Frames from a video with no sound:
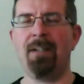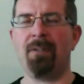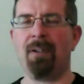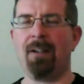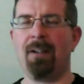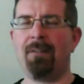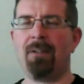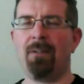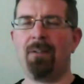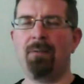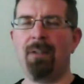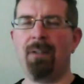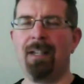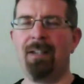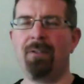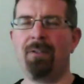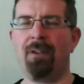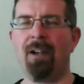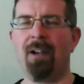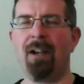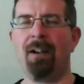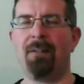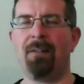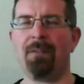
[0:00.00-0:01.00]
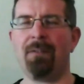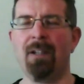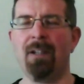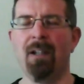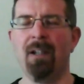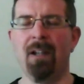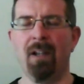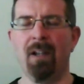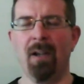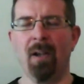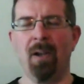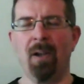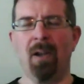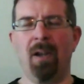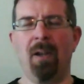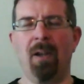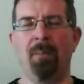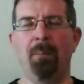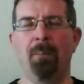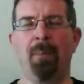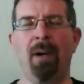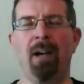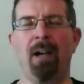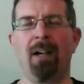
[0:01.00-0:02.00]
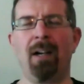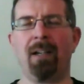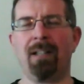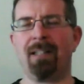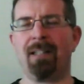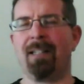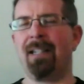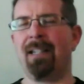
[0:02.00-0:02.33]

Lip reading: and redraft, parsing